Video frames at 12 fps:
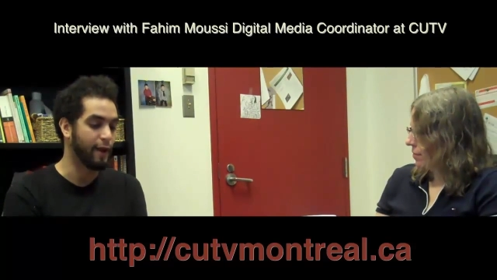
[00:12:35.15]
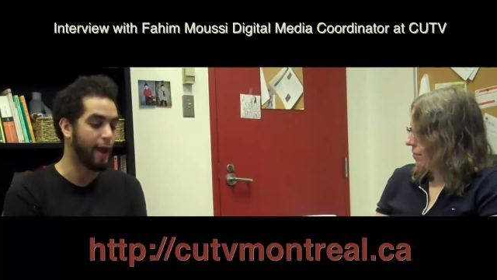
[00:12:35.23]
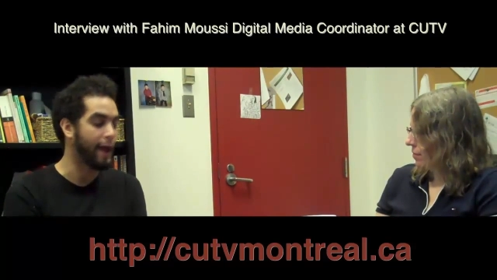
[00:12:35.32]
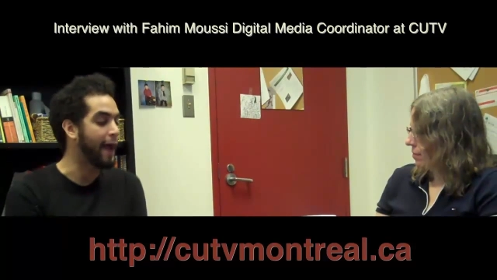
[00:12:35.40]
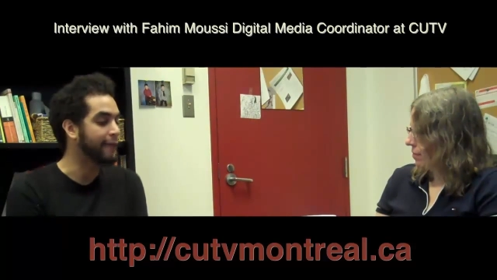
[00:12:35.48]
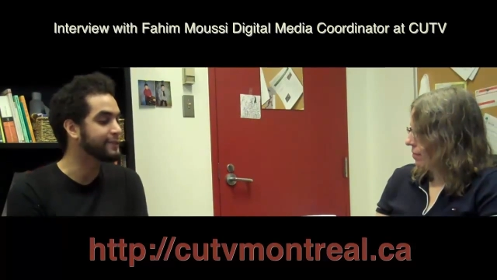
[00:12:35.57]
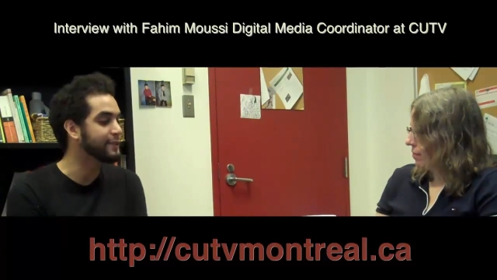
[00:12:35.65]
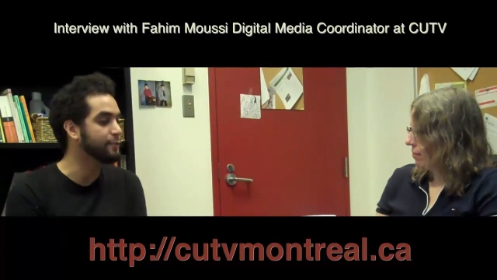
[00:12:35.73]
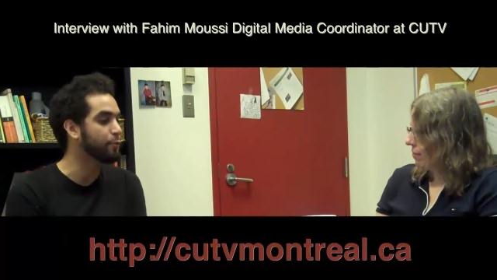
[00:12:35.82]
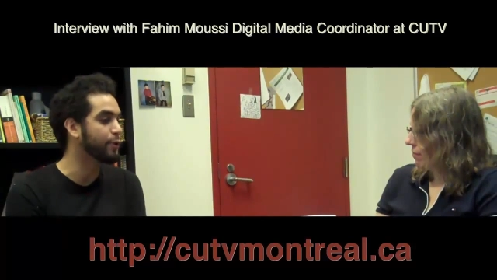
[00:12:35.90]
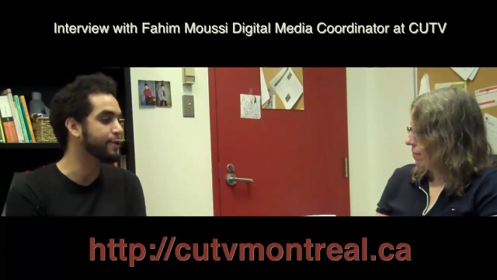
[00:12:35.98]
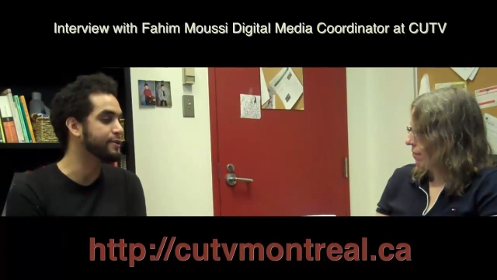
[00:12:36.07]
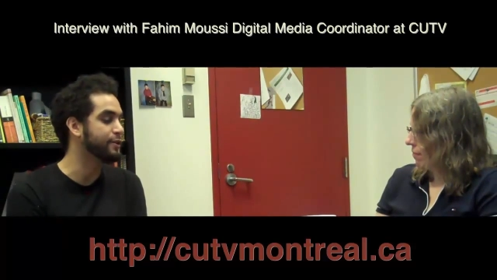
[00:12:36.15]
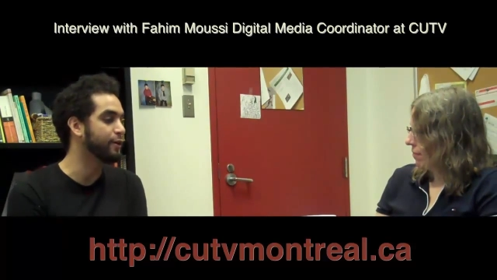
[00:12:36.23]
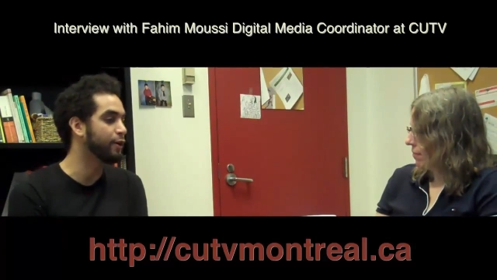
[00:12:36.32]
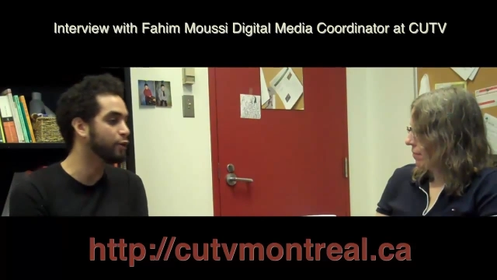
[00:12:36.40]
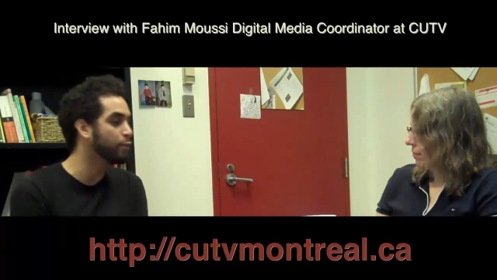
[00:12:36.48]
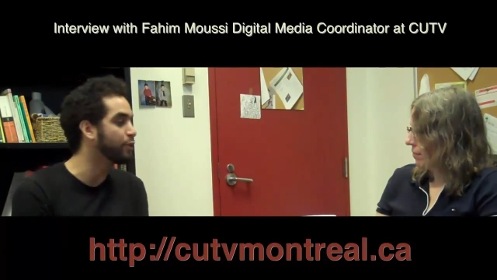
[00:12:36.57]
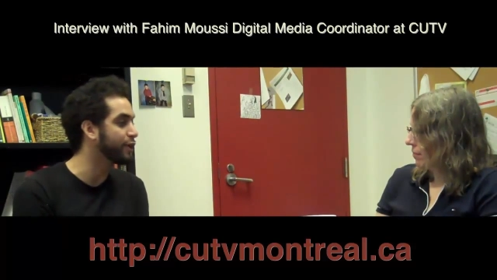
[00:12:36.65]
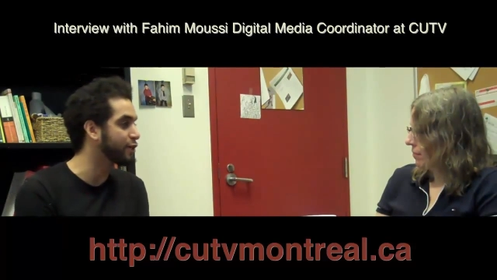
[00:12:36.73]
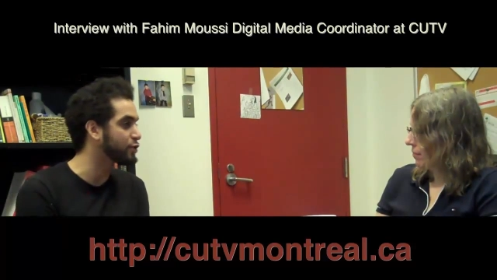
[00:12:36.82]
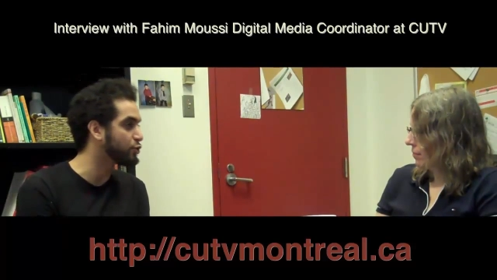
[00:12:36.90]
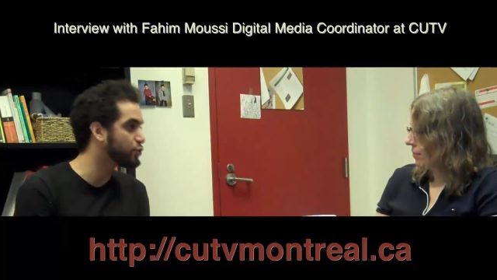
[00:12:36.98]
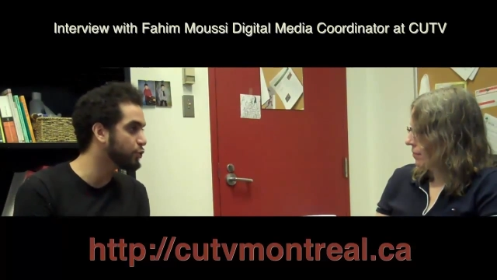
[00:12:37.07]
Speaker 1: I see it more as a,
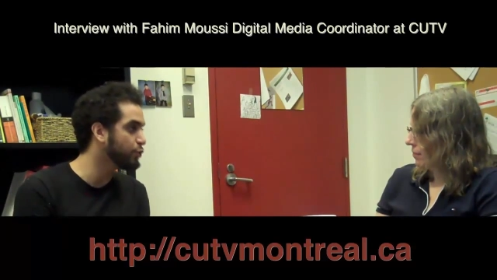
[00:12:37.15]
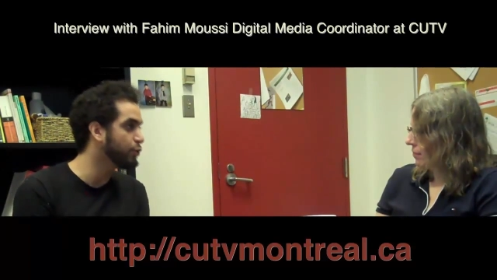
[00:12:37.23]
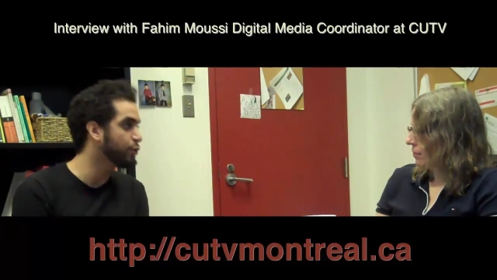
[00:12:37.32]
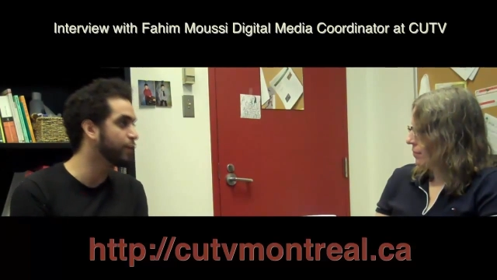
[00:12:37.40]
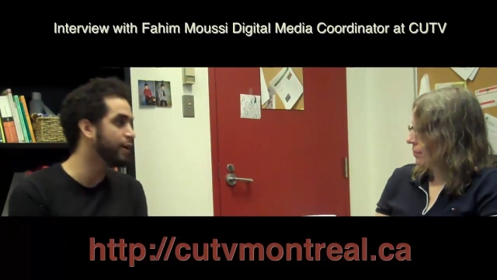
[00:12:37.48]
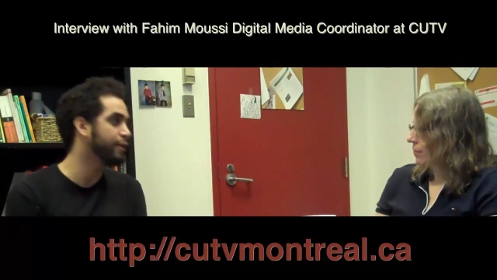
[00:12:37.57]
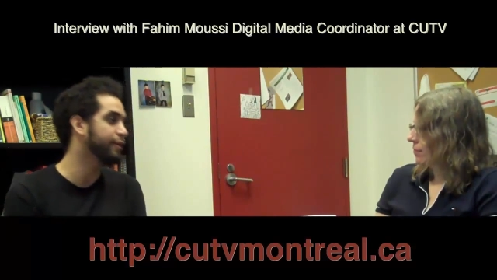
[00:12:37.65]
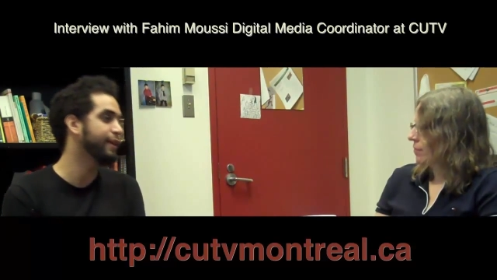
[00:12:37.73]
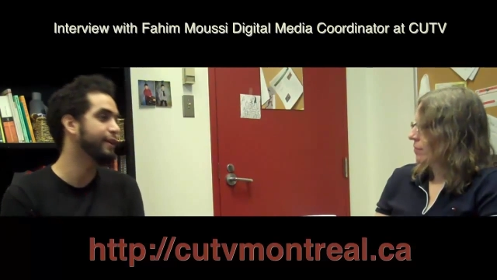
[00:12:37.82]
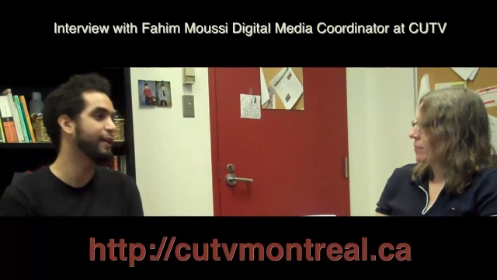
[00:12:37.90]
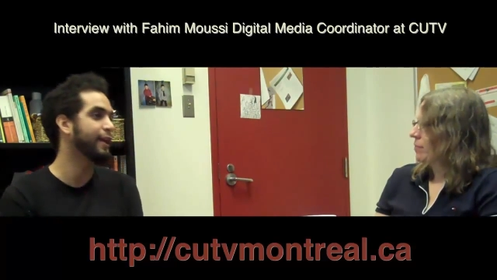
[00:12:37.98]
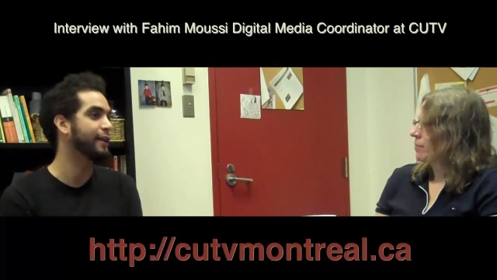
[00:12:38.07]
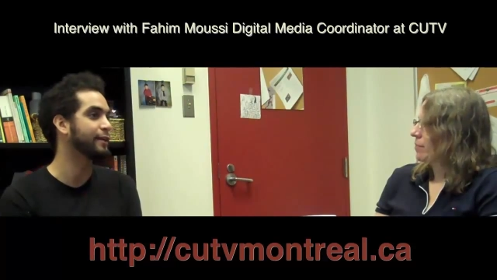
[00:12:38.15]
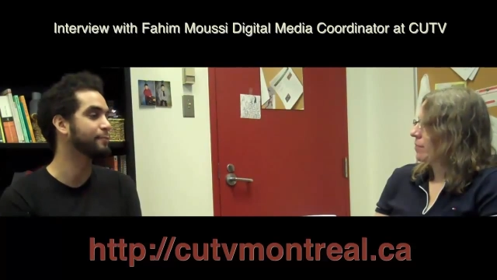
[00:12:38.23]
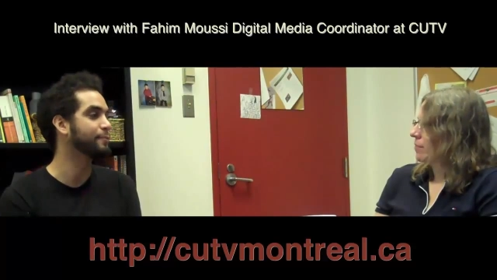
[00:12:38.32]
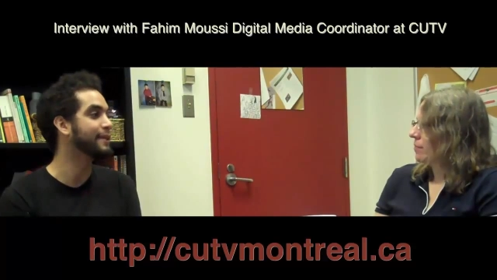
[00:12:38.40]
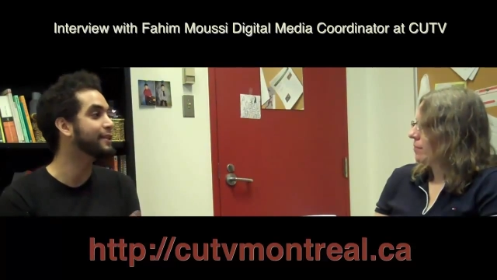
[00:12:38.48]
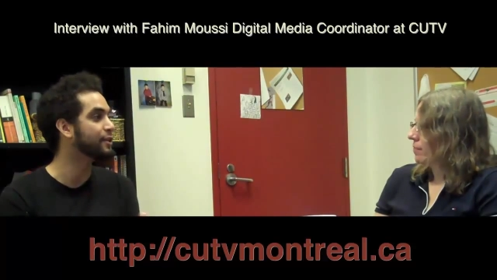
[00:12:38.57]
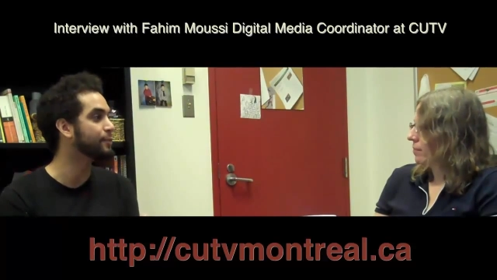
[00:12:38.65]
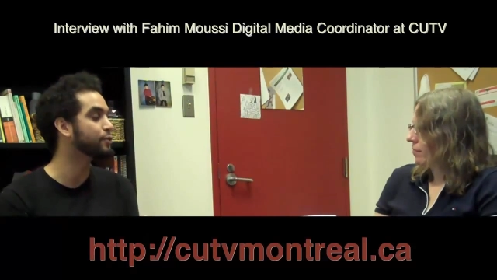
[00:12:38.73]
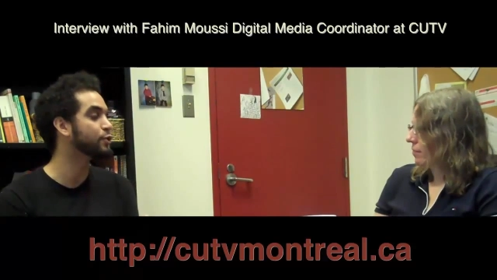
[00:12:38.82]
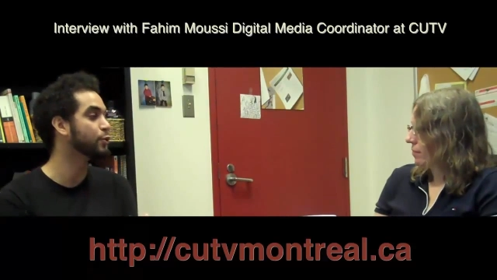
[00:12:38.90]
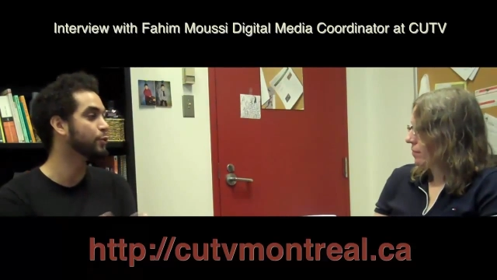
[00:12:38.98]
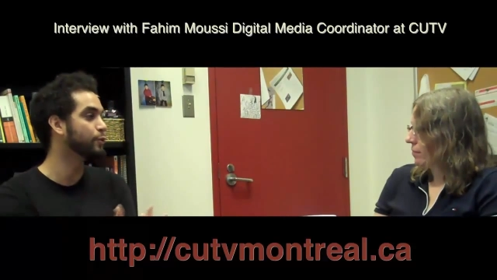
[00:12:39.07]
communication tool rather than a medium
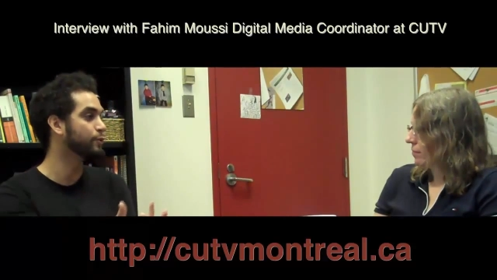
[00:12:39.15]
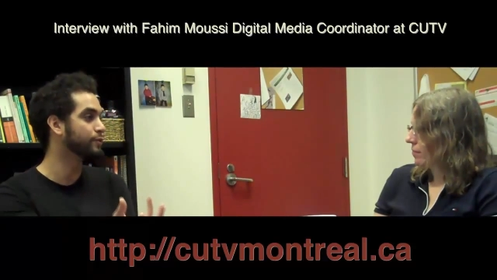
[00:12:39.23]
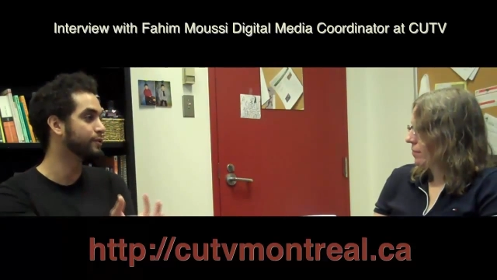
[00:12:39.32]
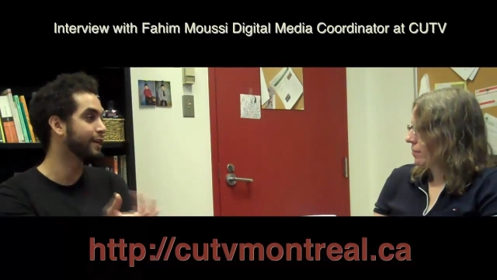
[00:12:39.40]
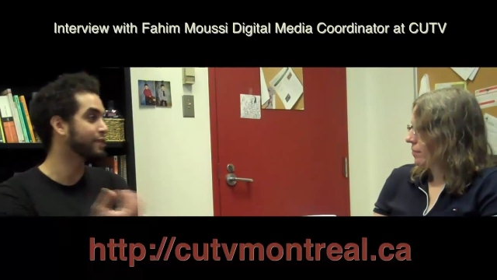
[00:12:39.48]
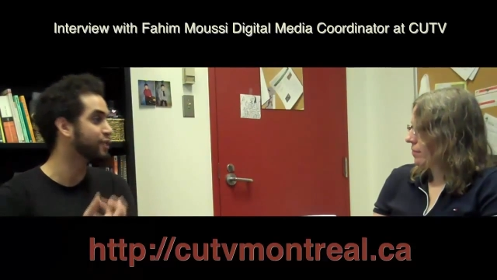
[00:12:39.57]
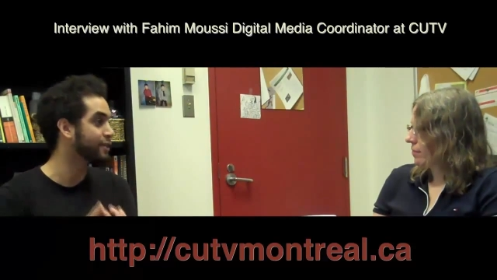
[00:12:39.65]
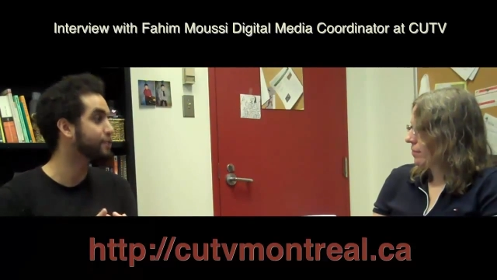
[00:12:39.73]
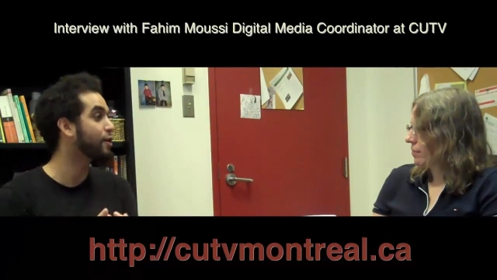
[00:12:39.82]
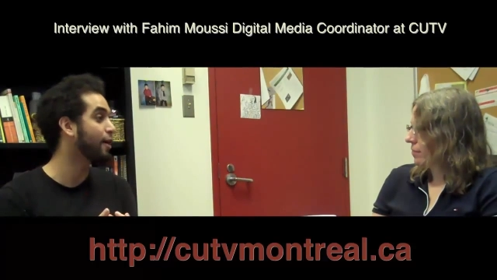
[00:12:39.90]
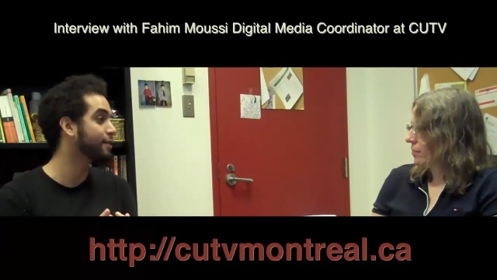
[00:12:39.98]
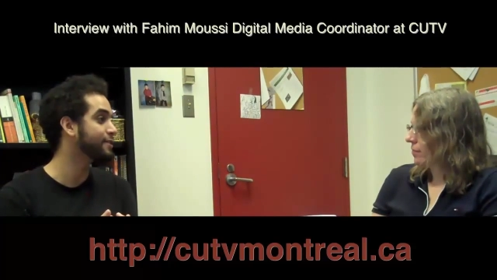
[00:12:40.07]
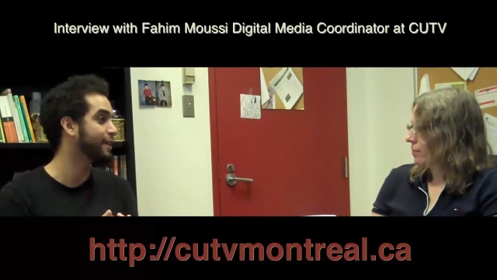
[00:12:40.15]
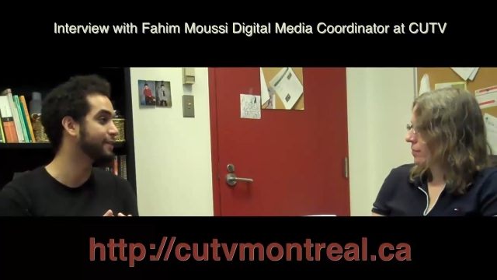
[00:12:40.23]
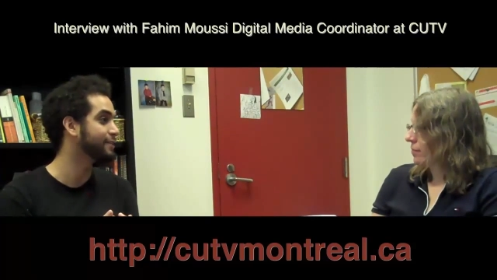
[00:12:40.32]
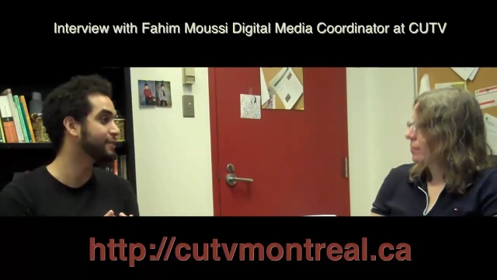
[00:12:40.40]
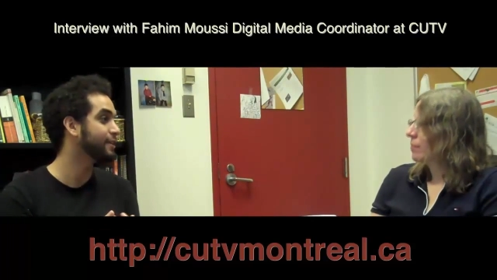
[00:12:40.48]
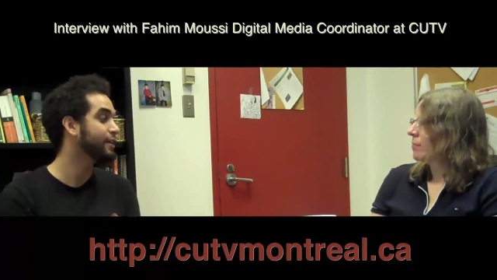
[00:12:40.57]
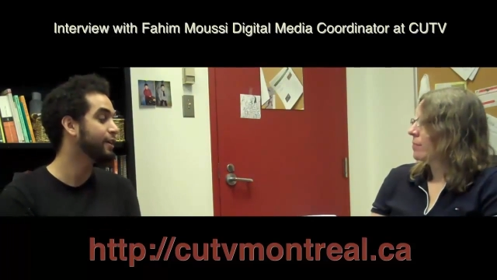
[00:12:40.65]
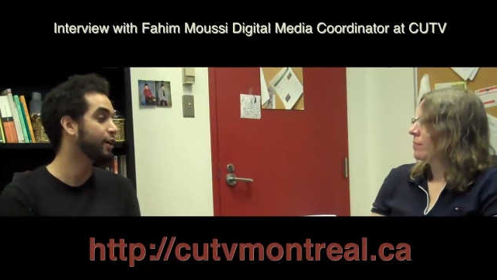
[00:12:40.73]
to digest content.